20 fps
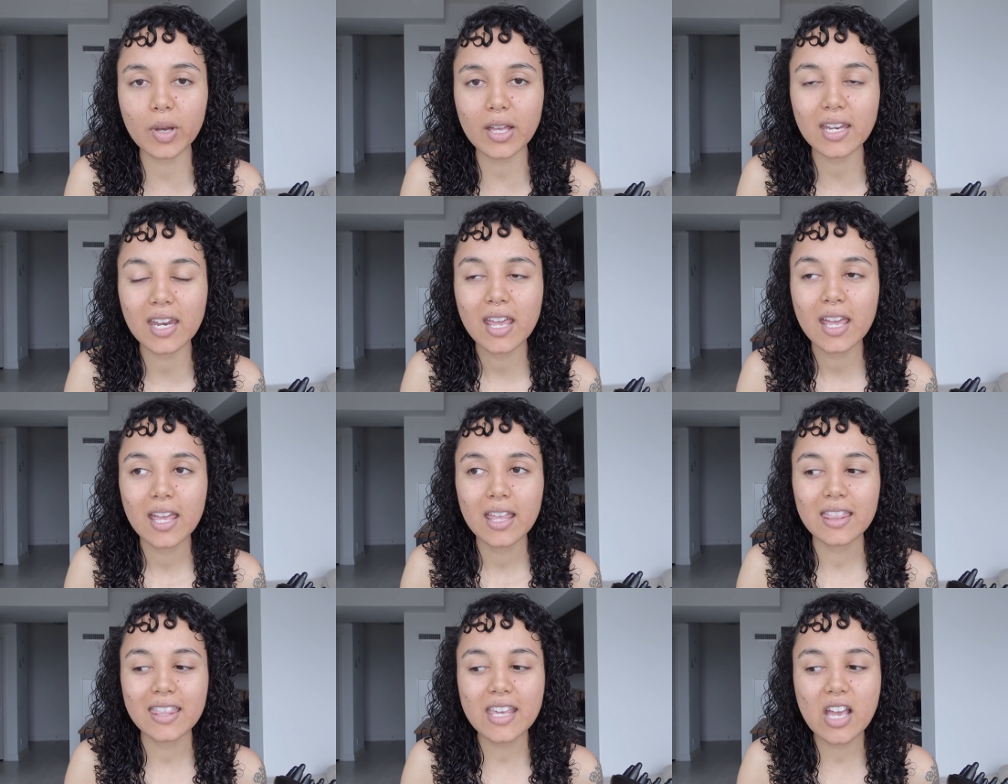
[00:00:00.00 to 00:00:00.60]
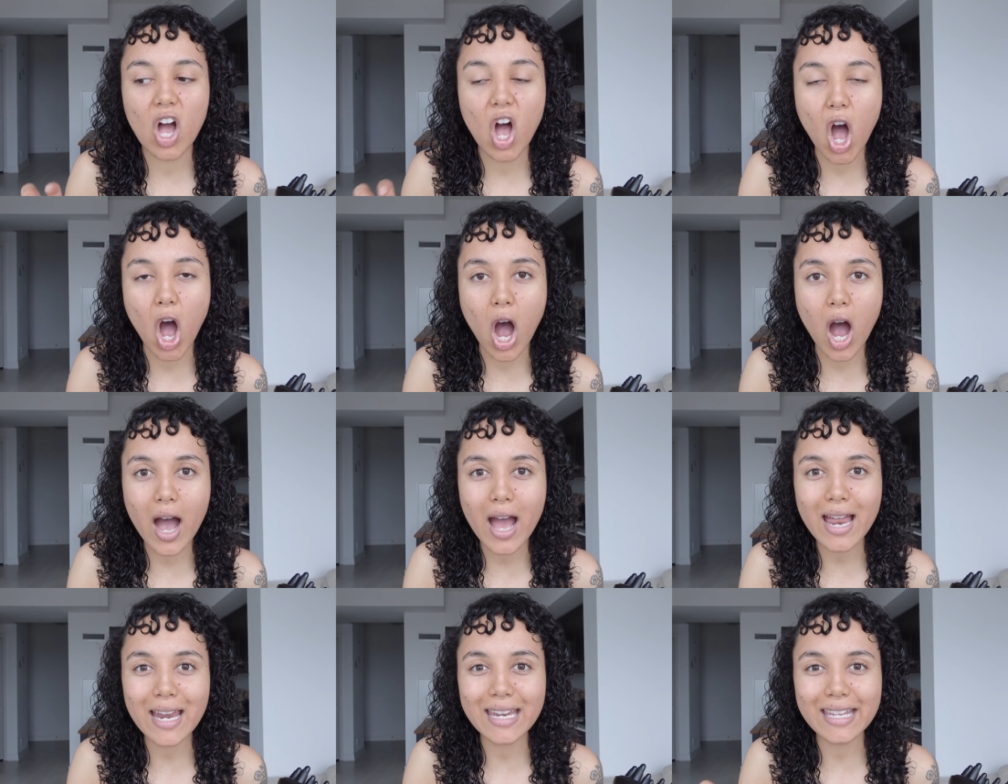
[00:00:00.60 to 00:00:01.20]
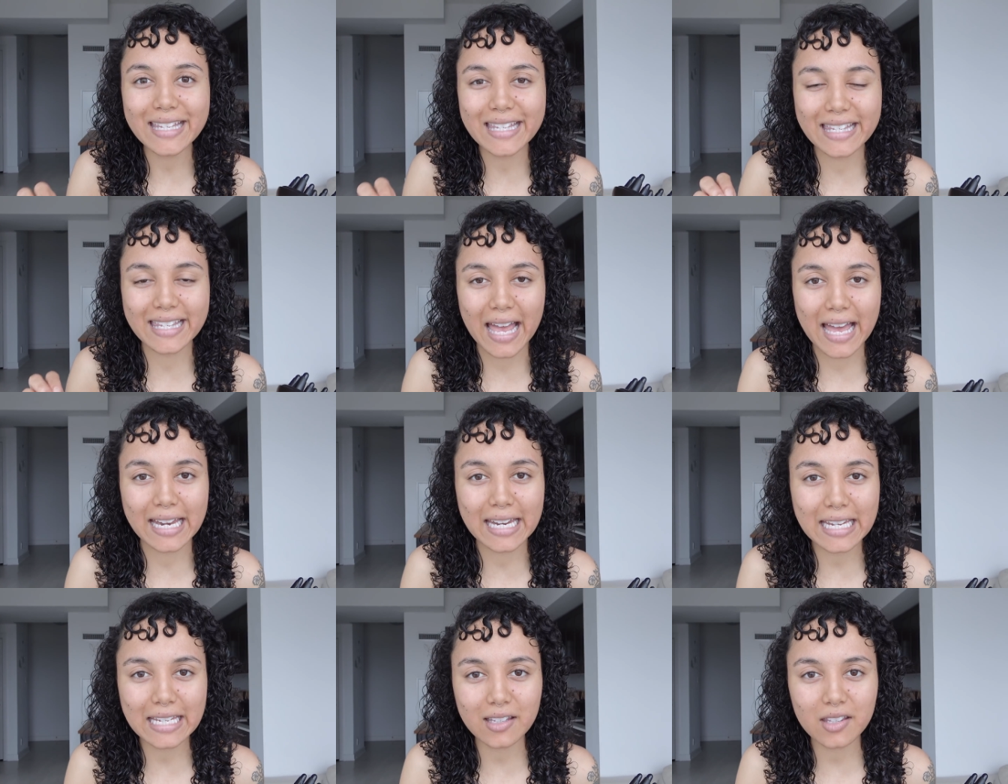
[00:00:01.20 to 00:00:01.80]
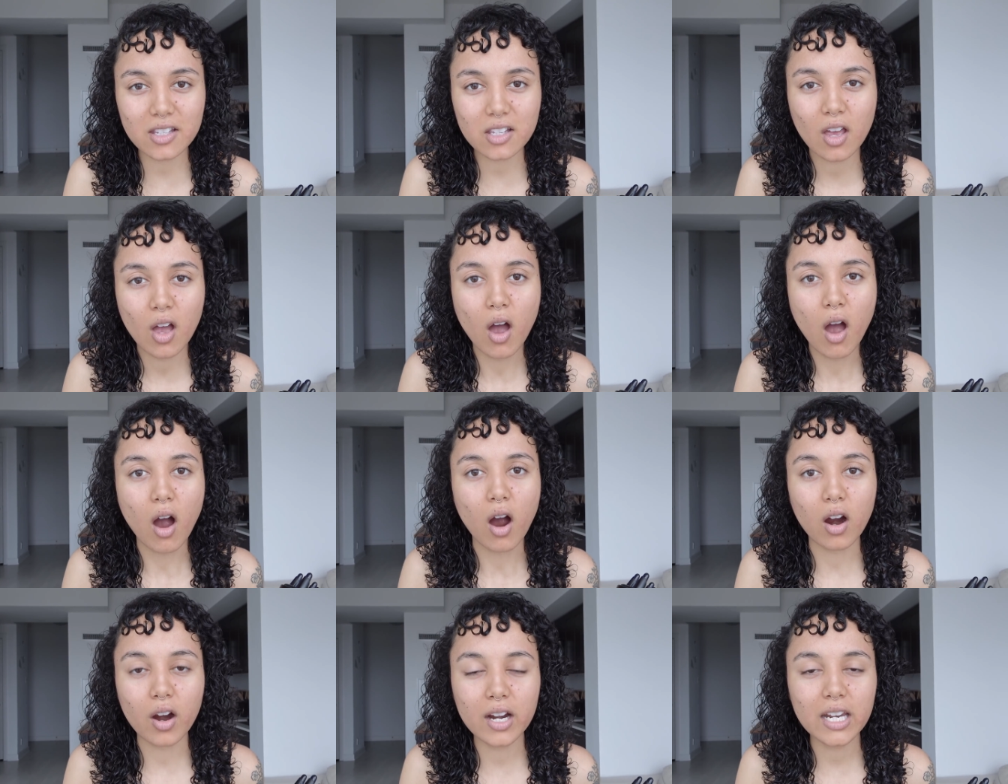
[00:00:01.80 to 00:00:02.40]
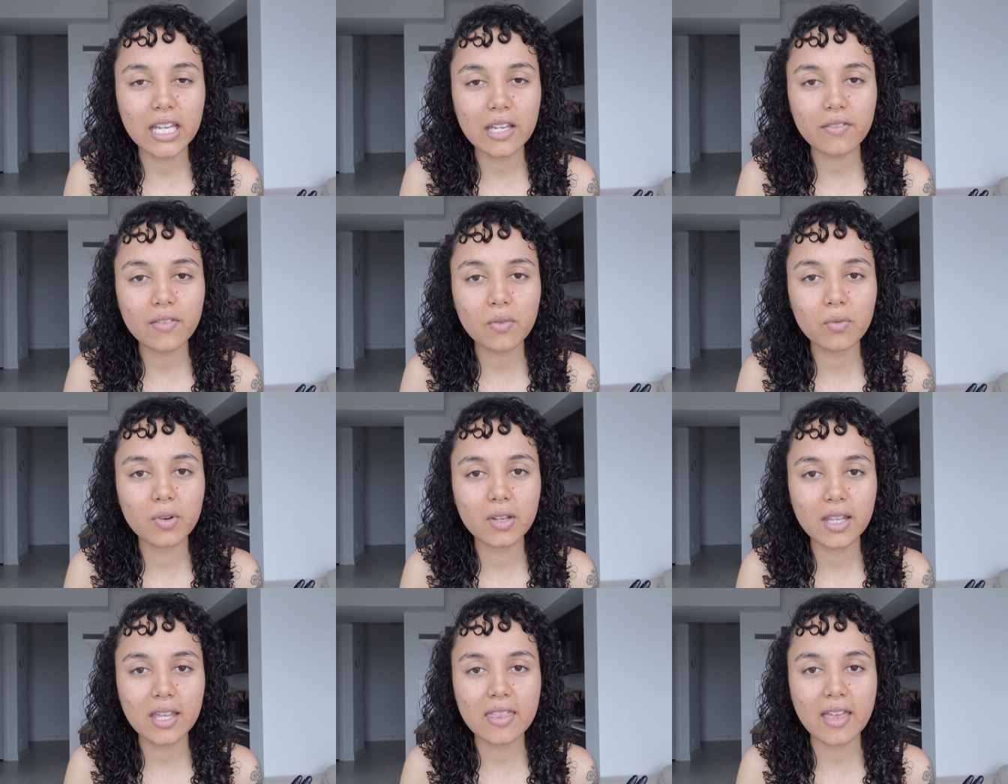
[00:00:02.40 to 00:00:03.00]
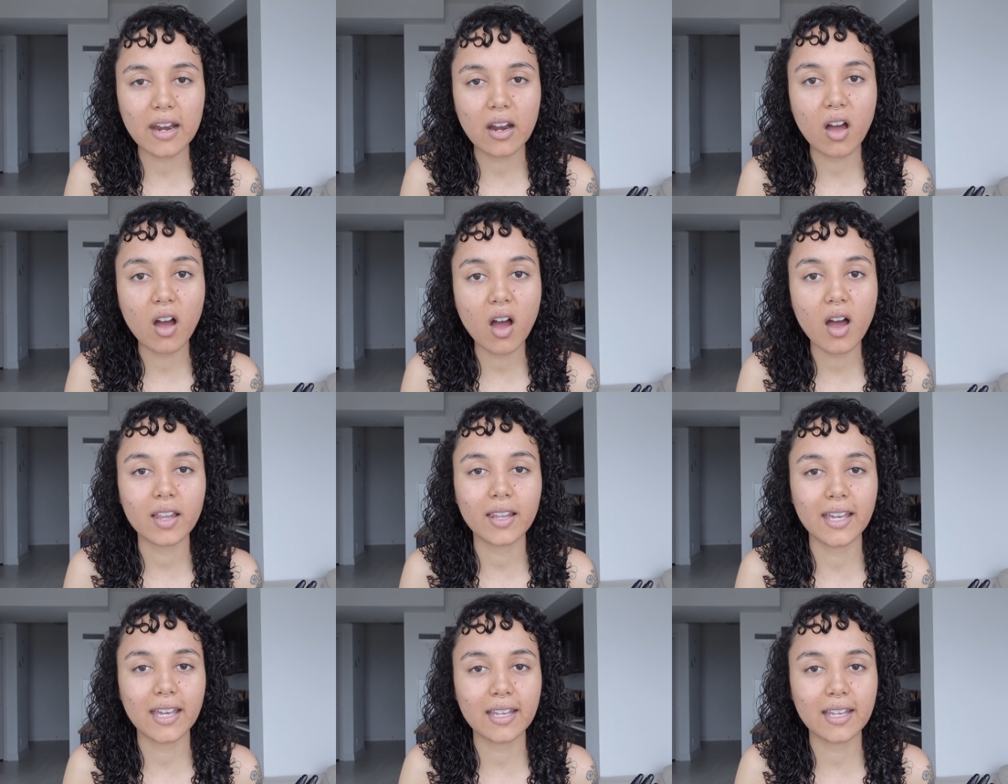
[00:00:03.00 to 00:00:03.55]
but the hot settings aren't even really that hot.